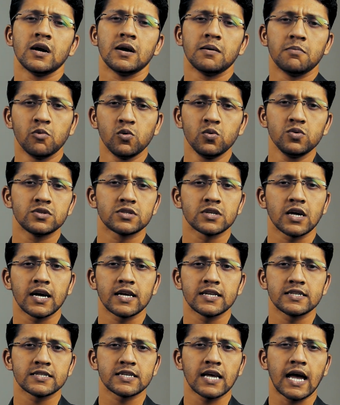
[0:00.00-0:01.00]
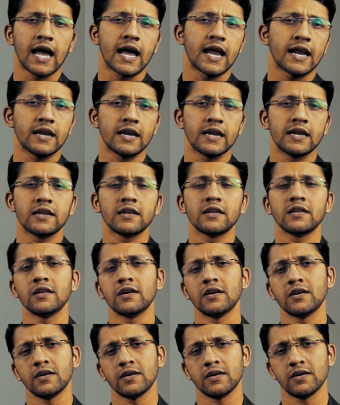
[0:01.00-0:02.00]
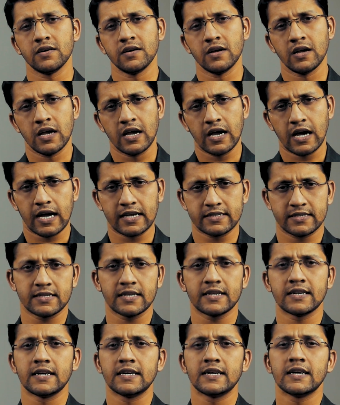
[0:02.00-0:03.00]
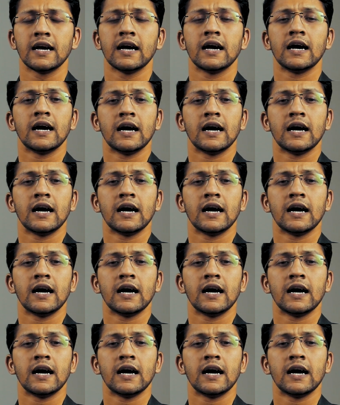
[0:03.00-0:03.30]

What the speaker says: moon signs and the ascendant,